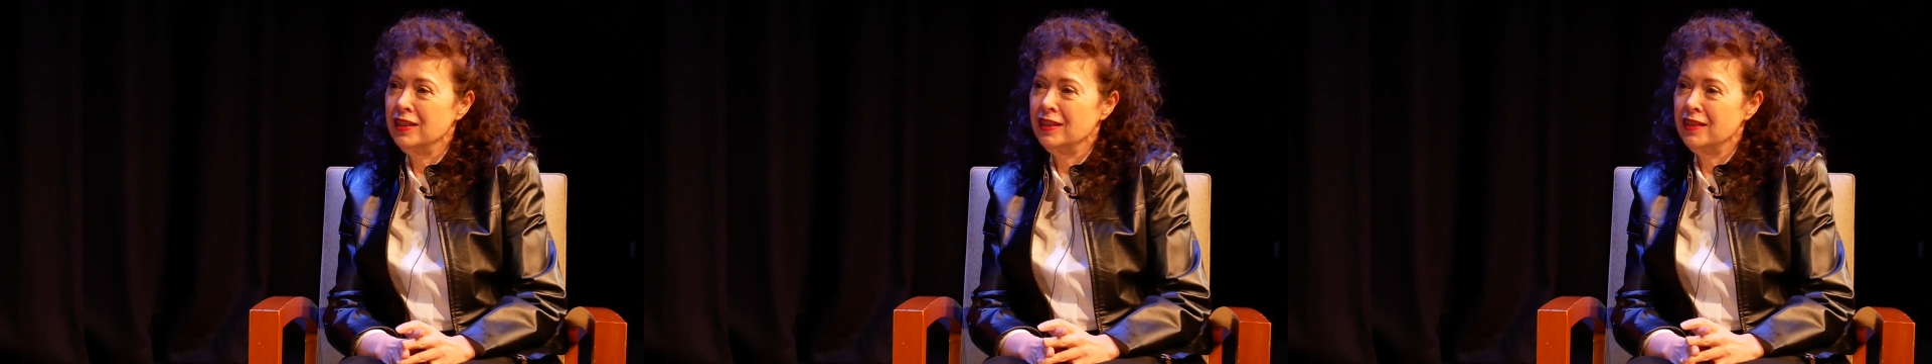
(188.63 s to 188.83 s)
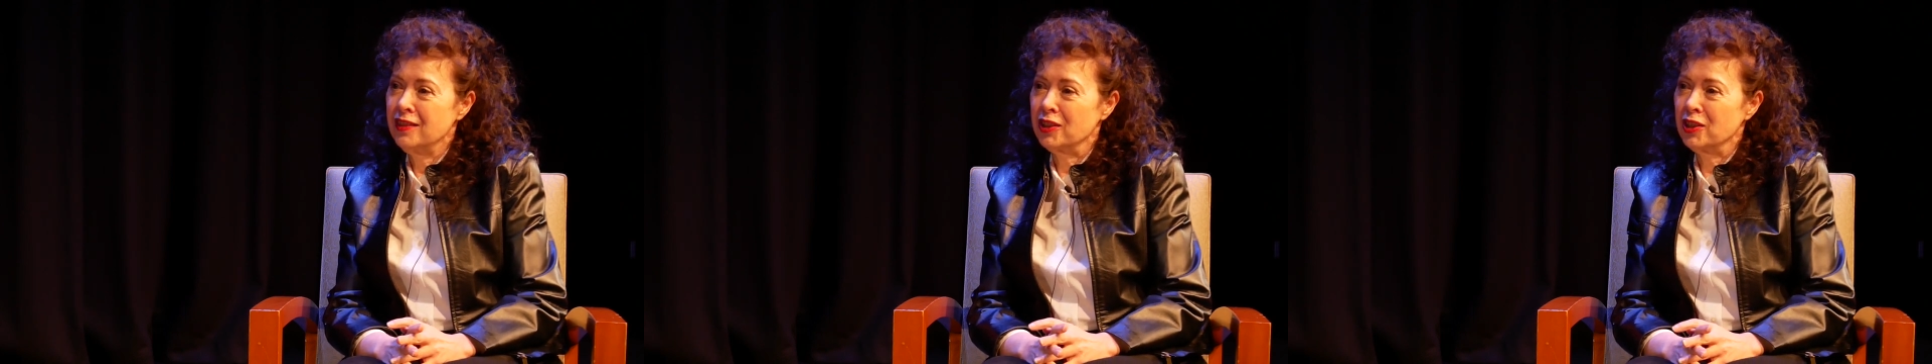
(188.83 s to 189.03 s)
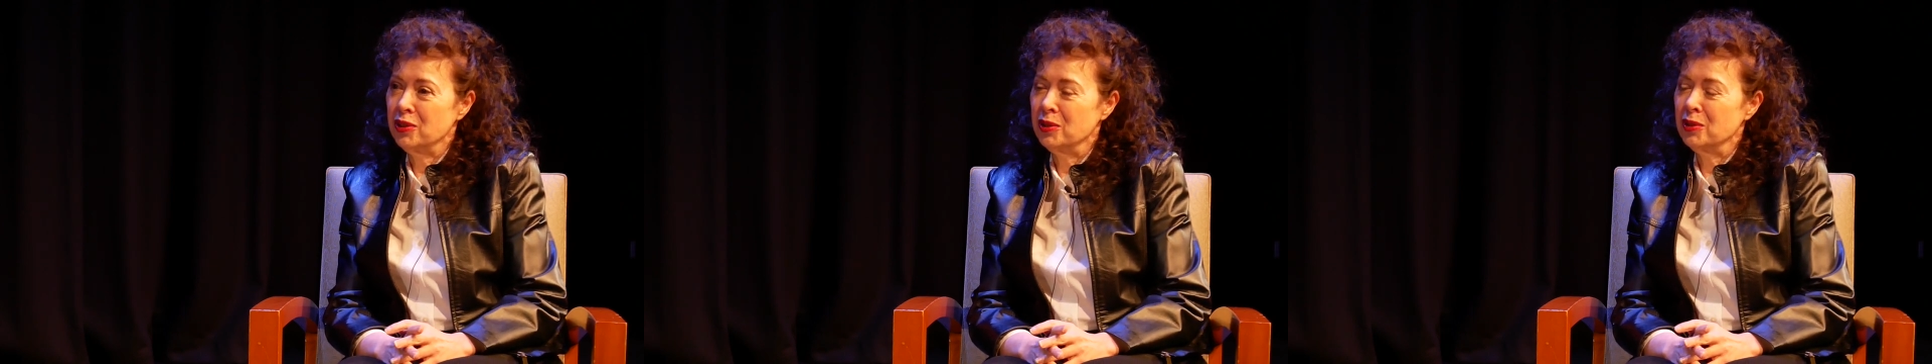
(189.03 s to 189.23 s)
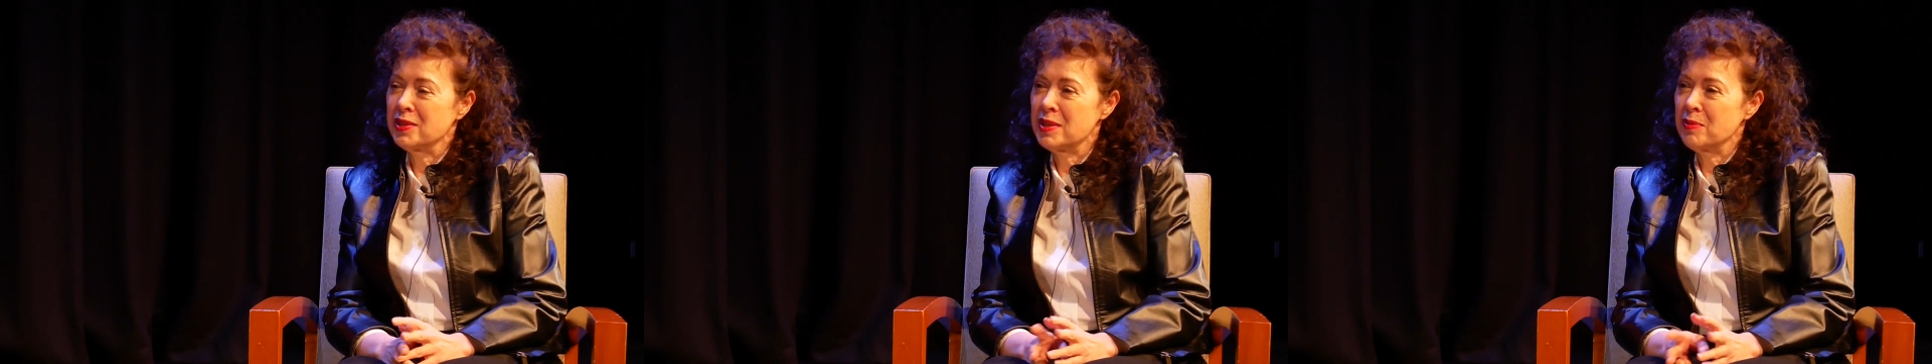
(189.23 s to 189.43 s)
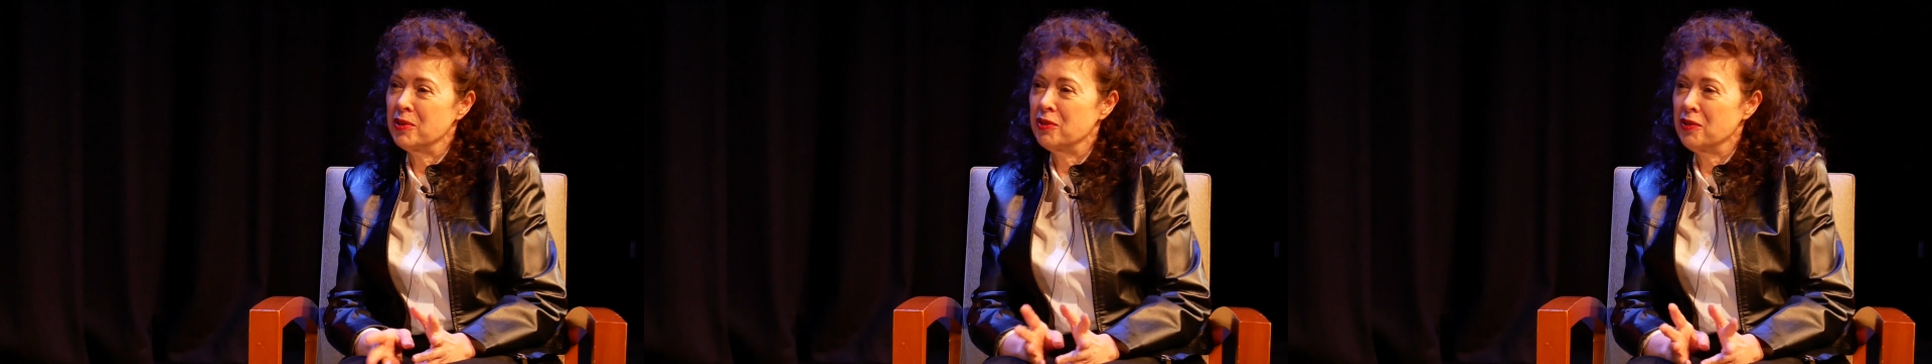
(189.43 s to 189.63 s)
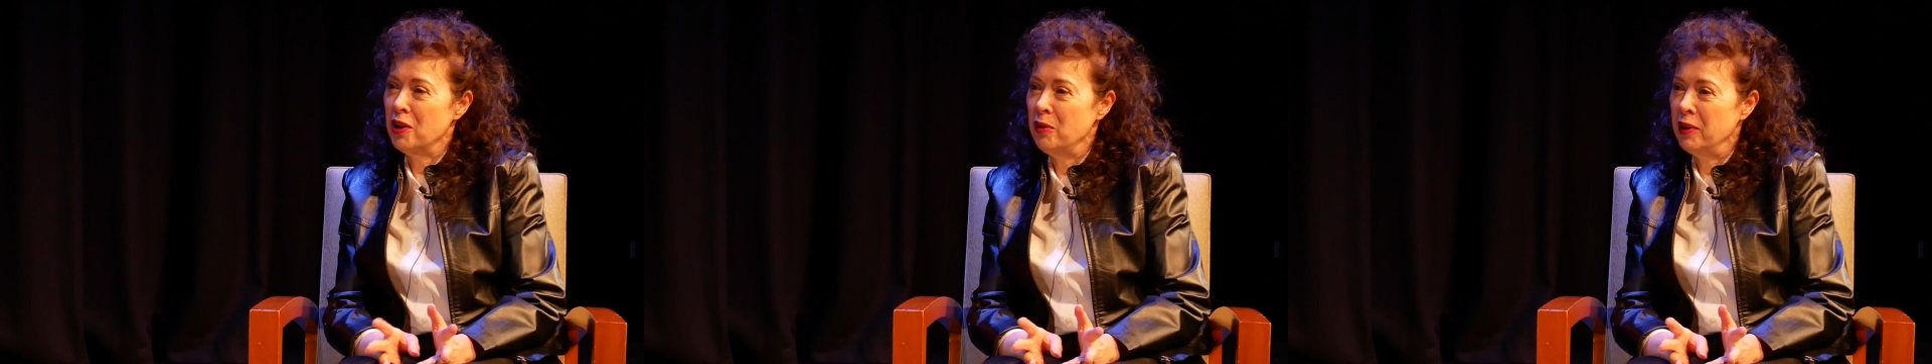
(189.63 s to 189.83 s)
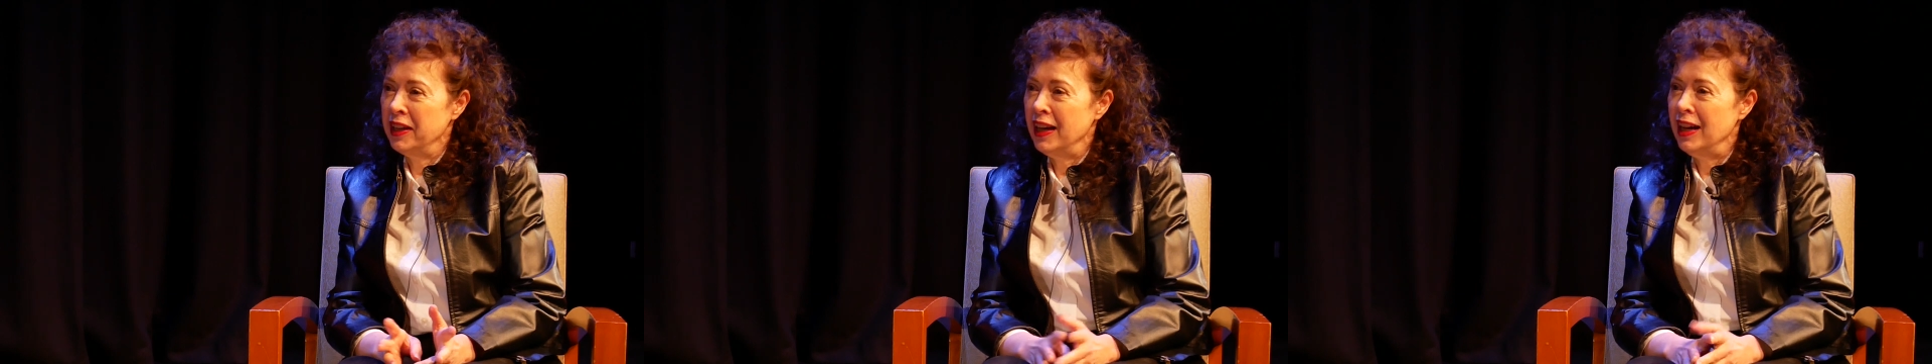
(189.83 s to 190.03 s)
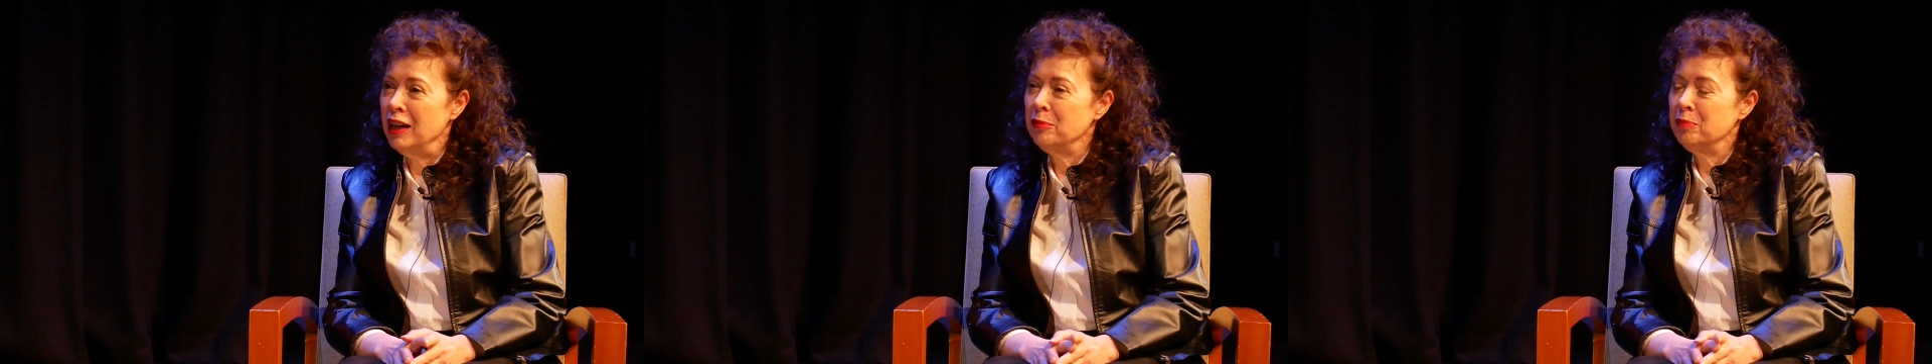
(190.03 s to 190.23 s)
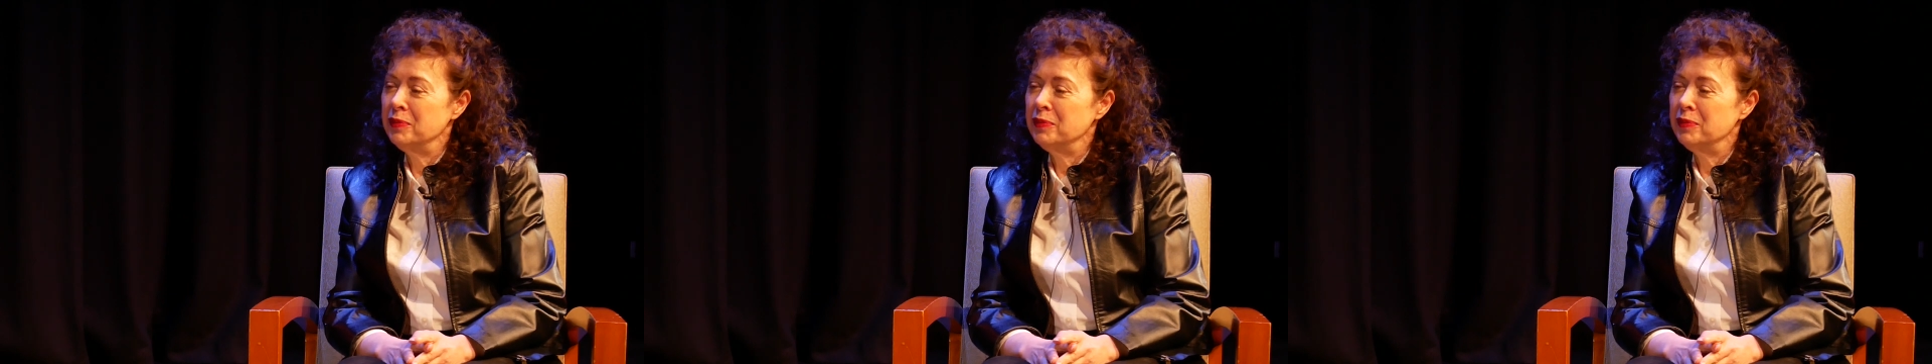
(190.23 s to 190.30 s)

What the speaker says: The girls were growing up.